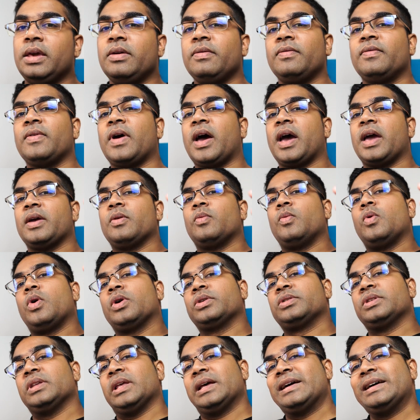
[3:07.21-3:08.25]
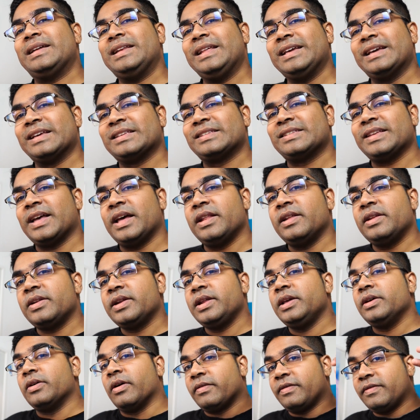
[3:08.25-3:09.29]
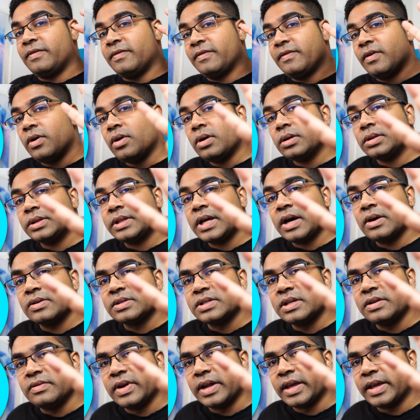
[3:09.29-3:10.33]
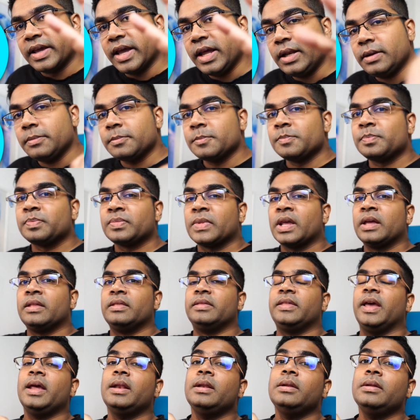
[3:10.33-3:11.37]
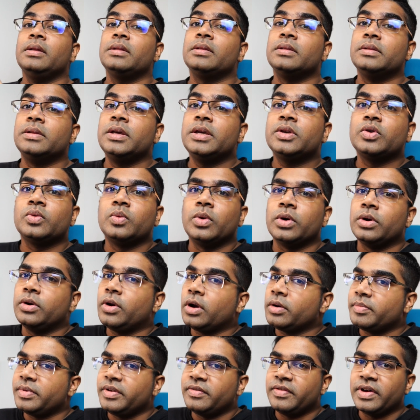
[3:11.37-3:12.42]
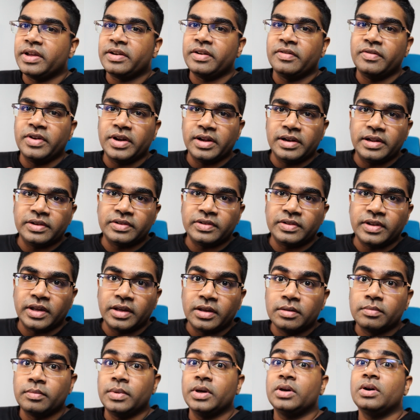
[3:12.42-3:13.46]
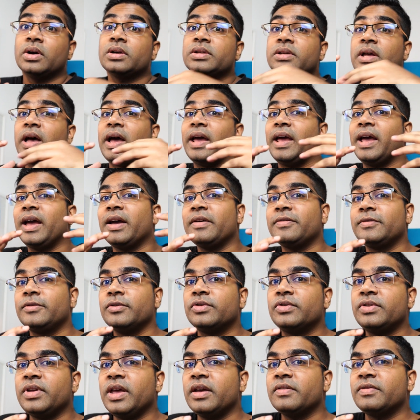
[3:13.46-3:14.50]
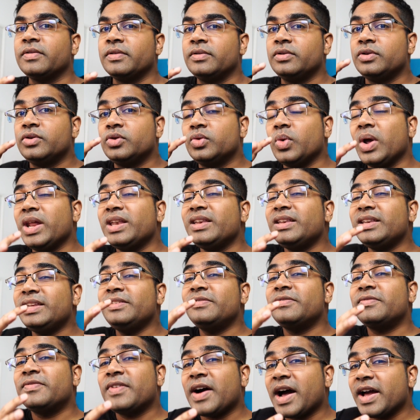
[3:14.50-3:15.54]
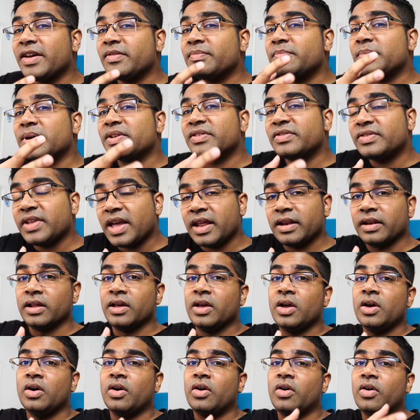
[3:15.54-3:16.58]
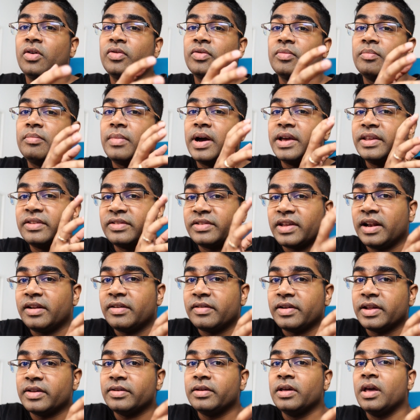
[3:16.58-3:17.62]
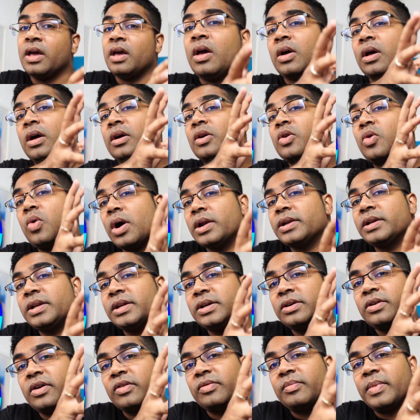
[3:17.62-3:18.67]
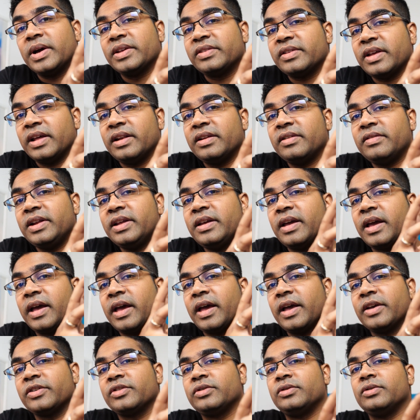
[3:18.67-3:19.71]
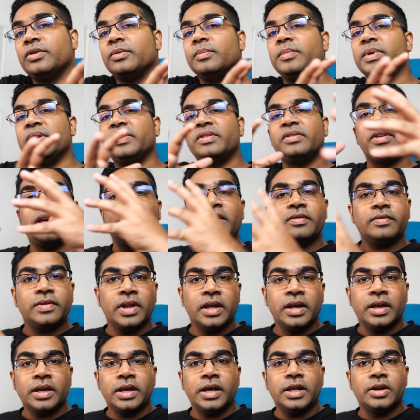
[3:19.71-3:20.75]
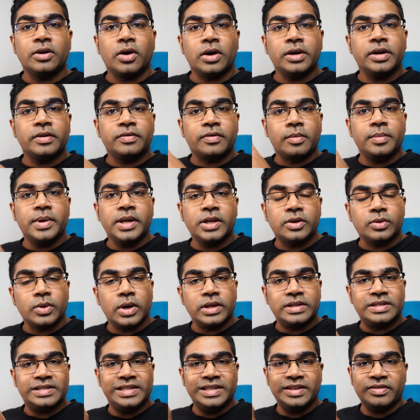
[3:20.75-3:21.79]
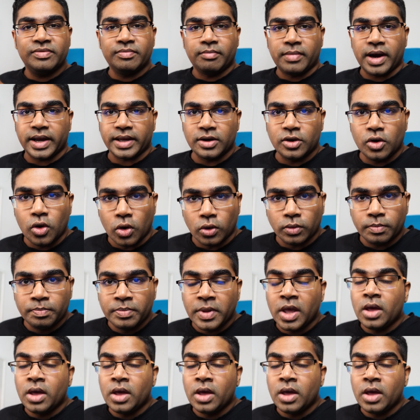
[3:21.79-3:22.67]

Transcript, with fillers: If I was earning a salary of 4,000 ringgit, then this would not be very realistic because I have to save 25% of my salary. A quarter of my salary has to be saved in order for me to achieve my goal.